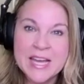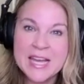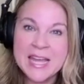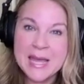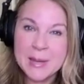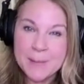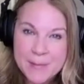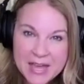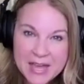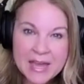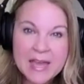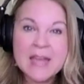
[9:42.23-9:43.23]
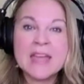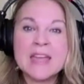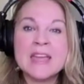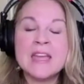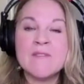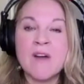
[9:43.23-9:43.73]
It may
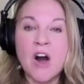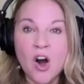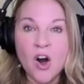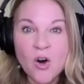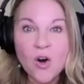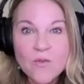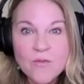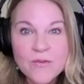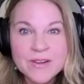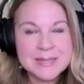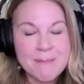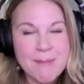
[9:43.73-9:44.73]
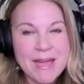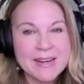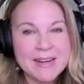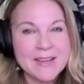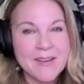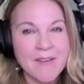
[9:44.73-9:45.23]
evolve
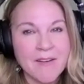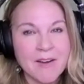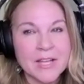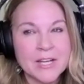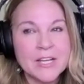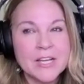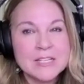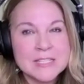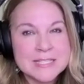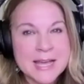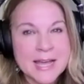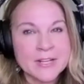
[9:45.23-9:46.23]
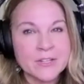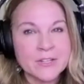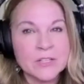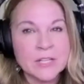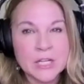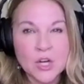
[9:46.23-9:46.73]
depending on societal
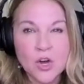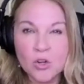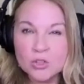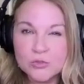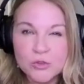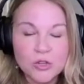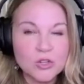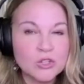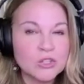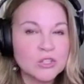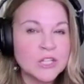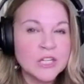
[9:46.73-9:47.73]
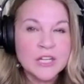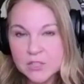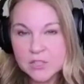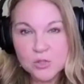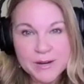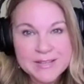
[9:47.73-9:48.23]
and cultural
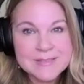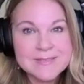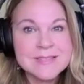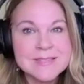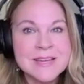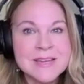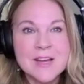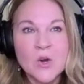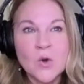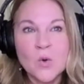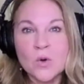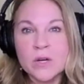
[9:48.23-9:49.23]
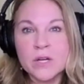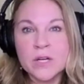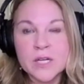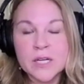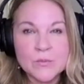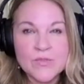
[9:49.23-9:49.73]
trends
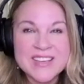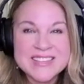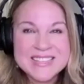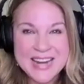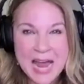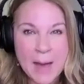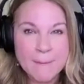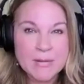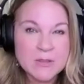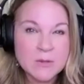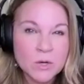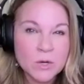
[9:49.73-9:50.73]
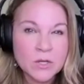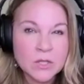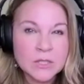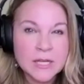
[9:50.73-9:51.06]
or things that happen in the world.